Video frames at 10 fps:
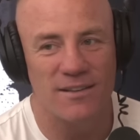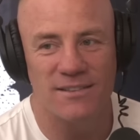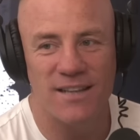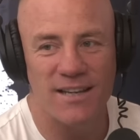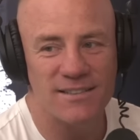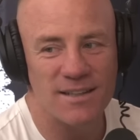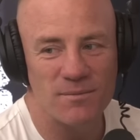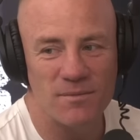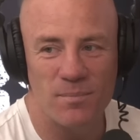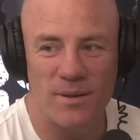I say
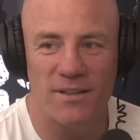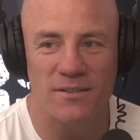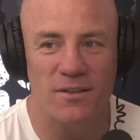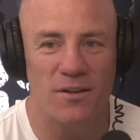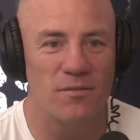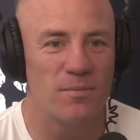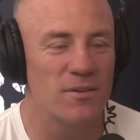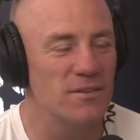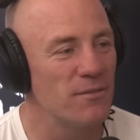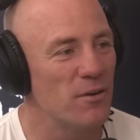something. Be yourself.
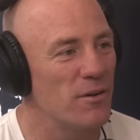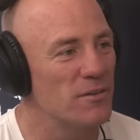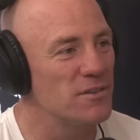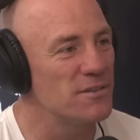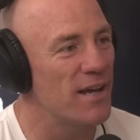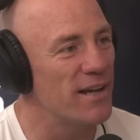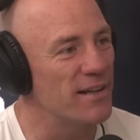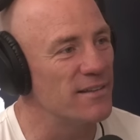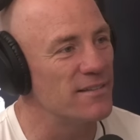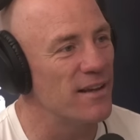When I was just
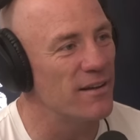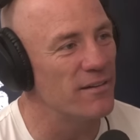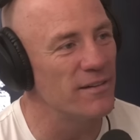taken, so